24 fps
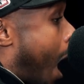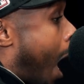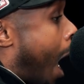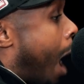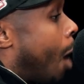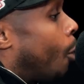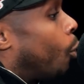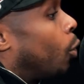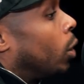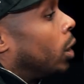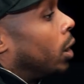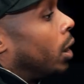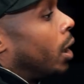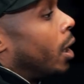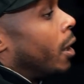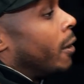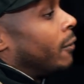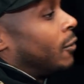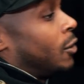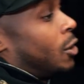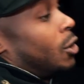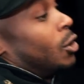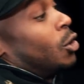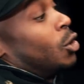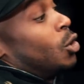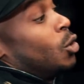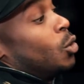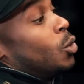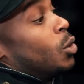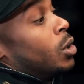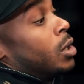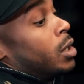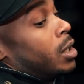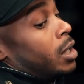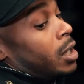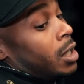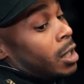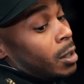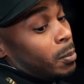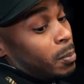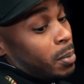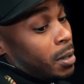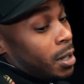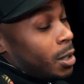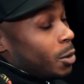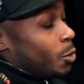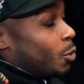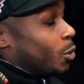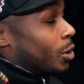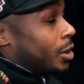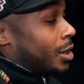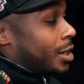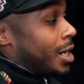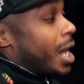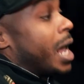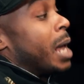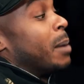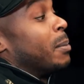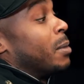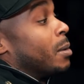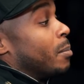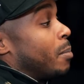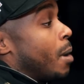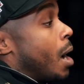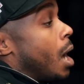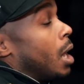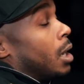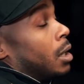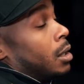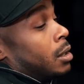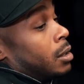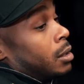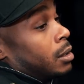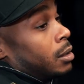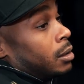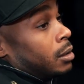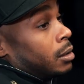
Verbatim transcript: I would love to do an EP with Tame Impala.